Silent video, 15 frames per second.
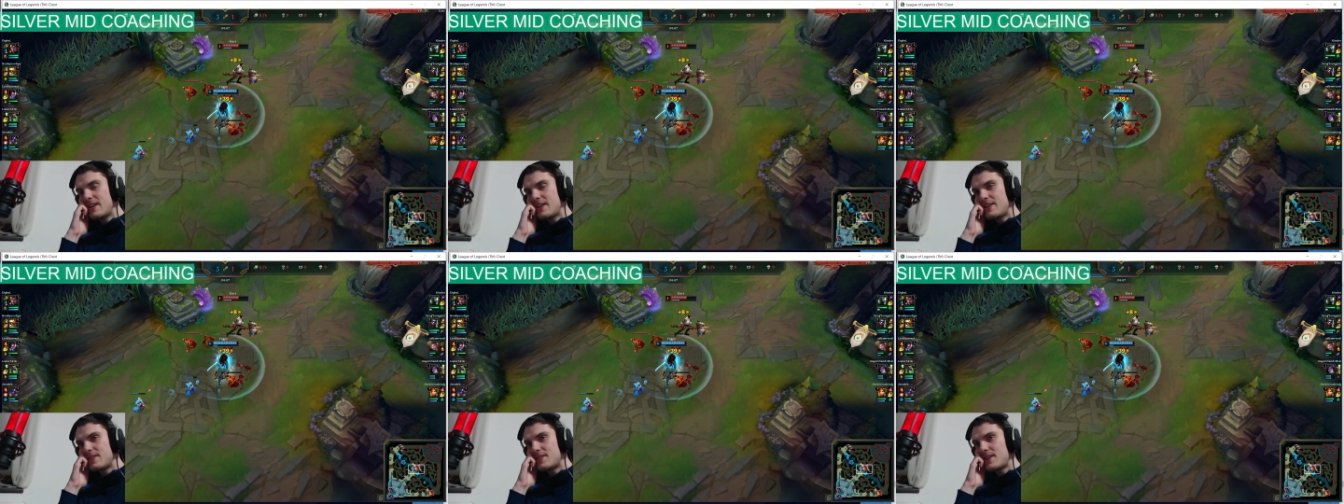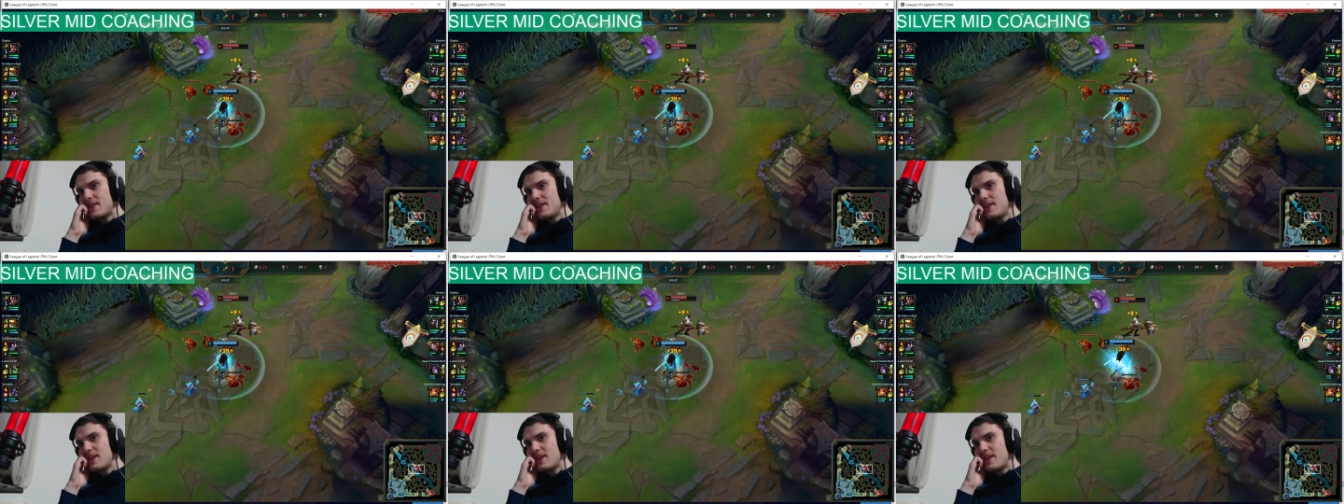You
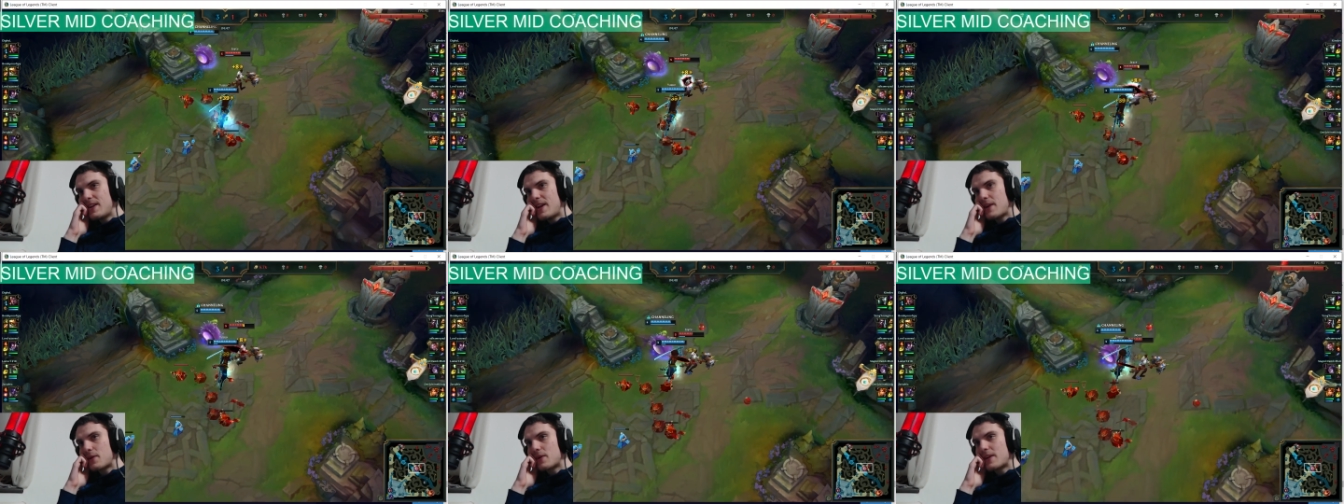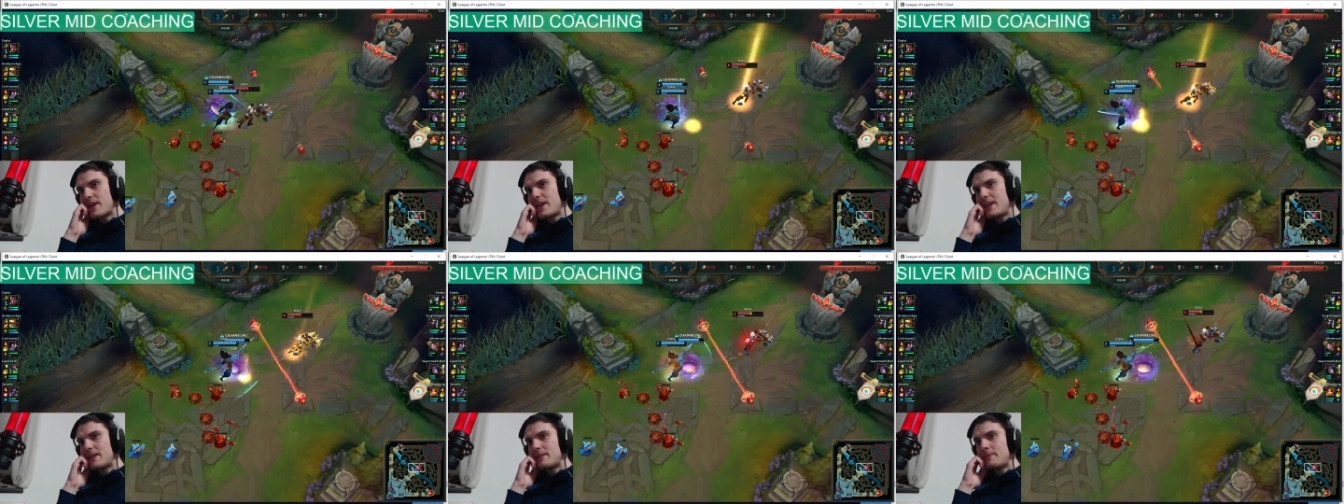see? Like you're
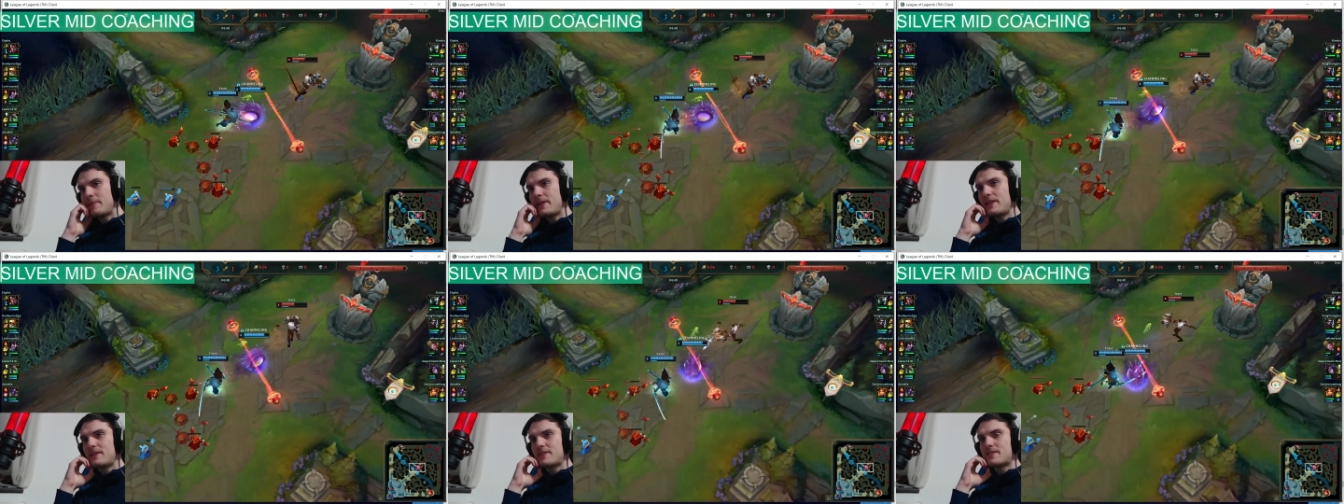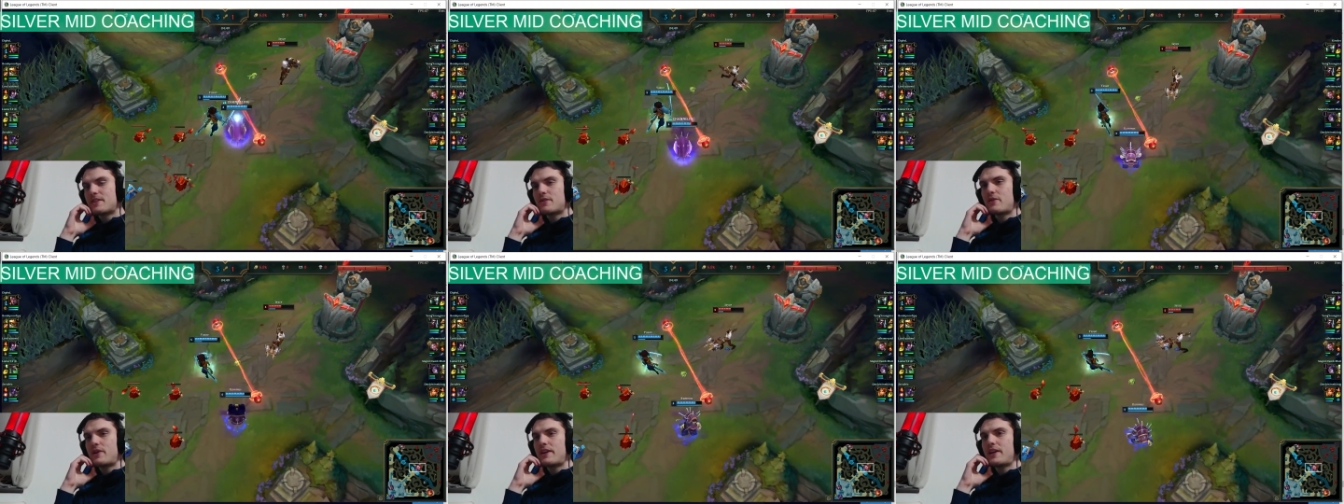killing the minions,
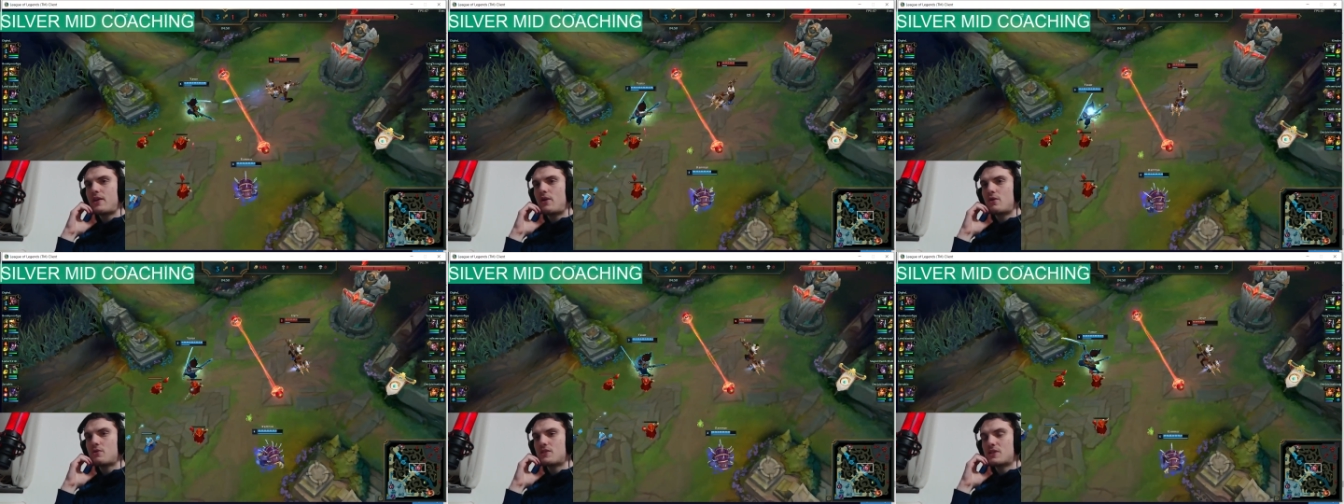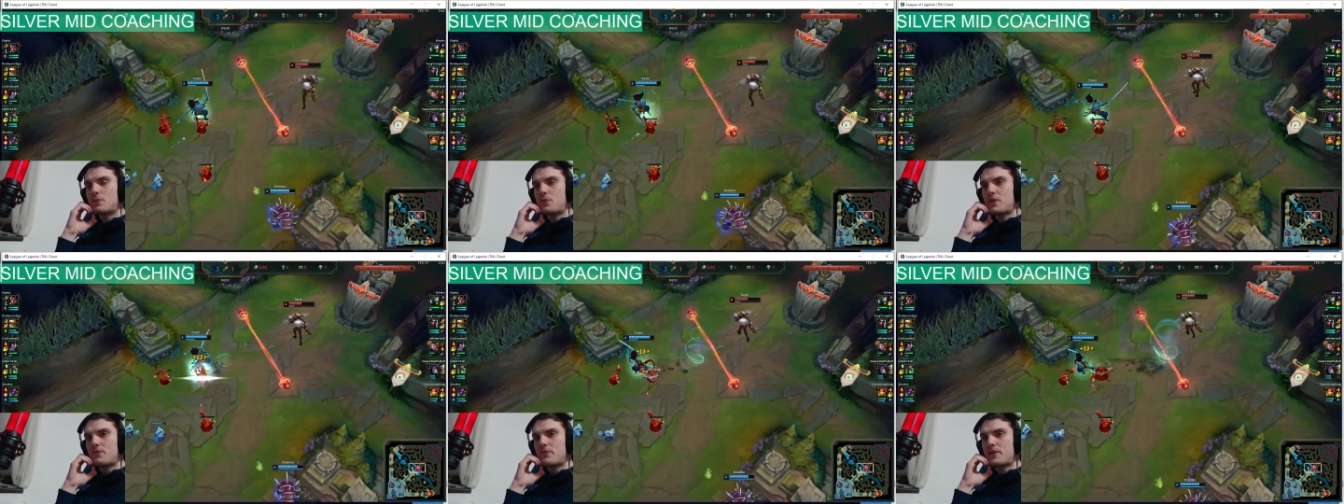and right now, how is the
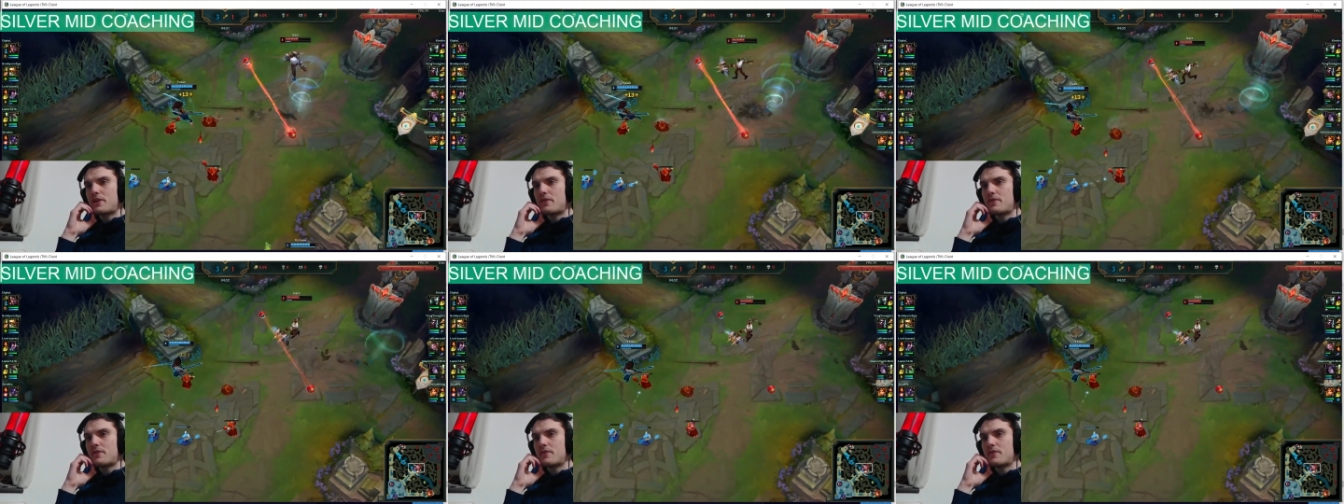wave right now?